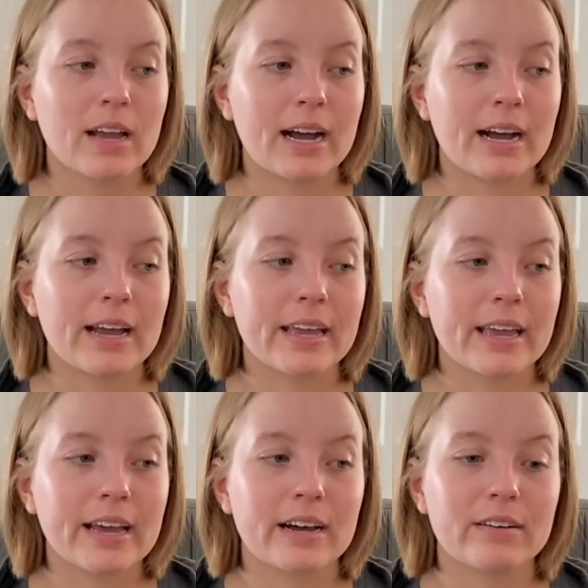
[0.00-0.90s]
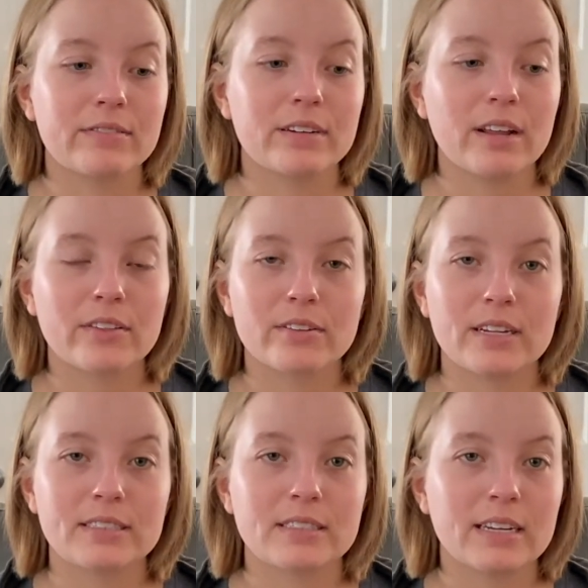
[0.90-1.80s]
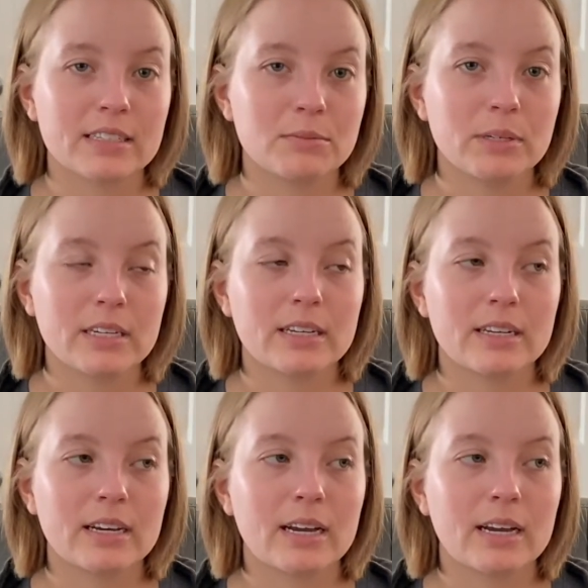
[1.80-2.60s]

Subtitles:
I have another lesson next weekend.